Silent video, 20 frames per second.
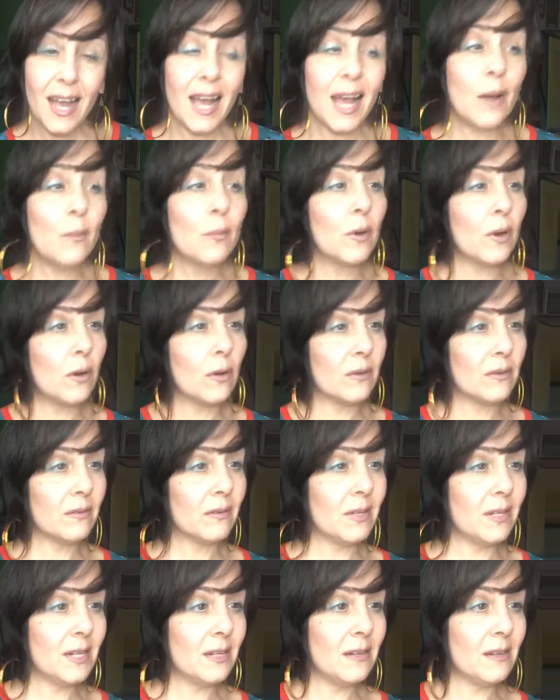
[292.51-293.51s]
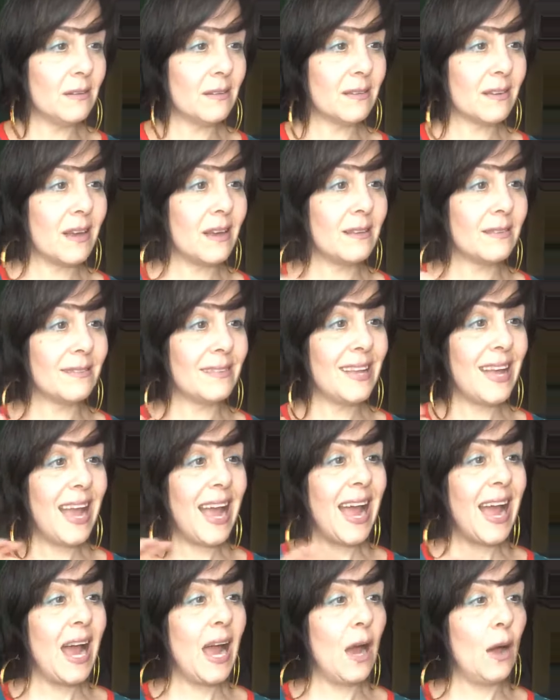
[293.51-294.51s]
And we're also going to discuss
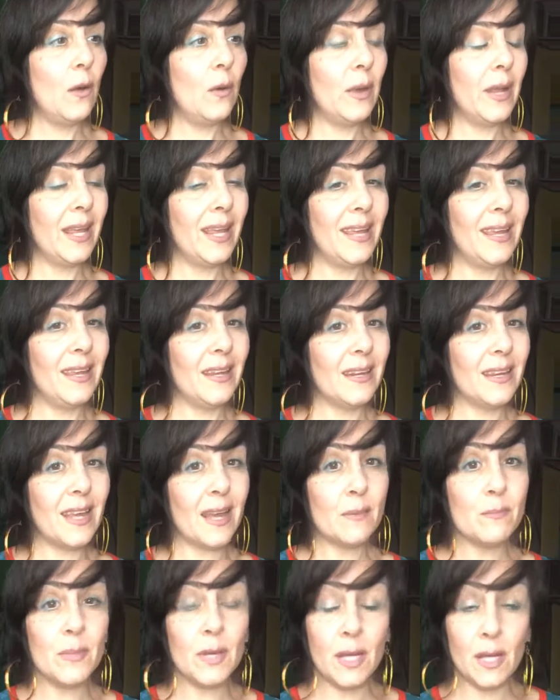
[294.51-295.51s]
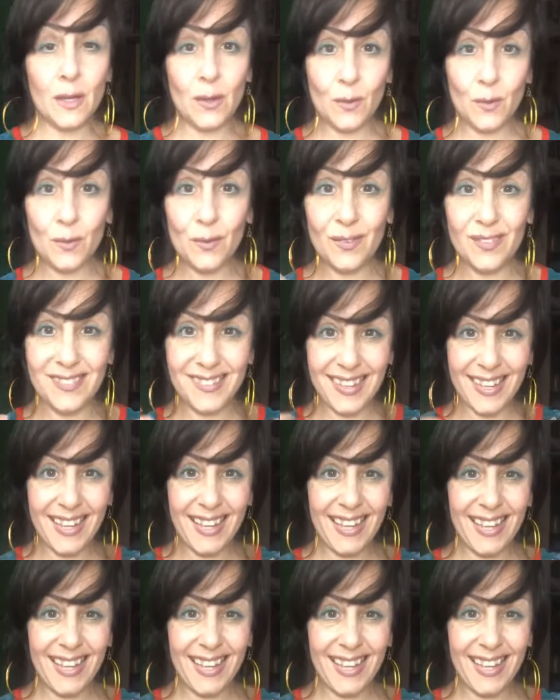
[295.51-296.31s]
how it can be used